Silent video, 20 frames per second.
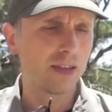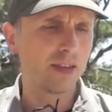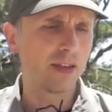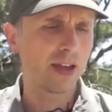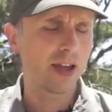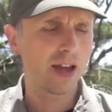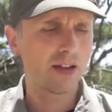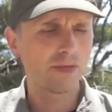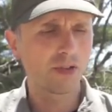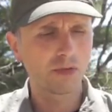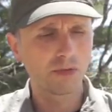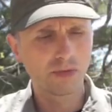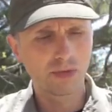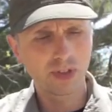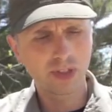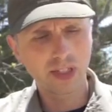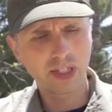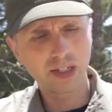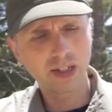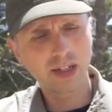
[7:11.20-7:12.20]
They have a
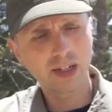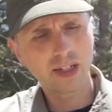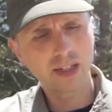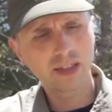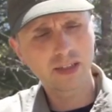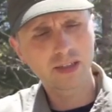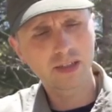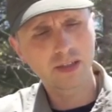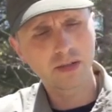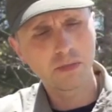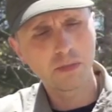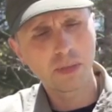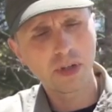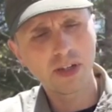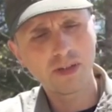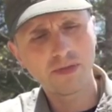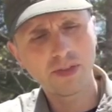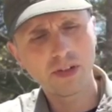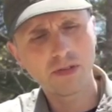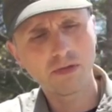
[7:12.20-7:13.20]
really nice
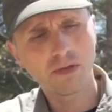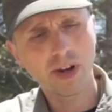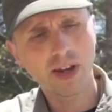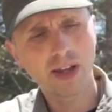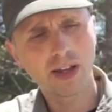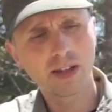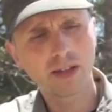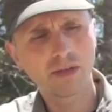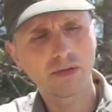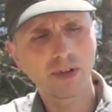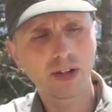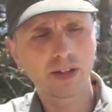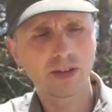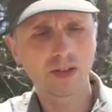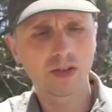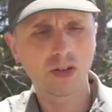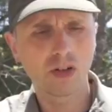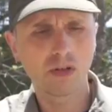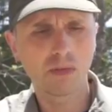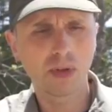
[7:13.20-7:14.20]
beefy rand around
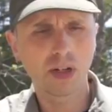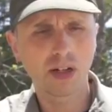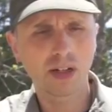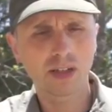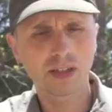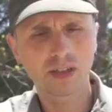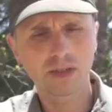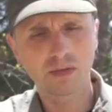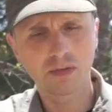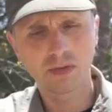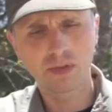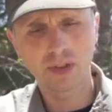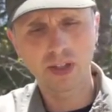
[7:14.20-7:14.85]
the toe box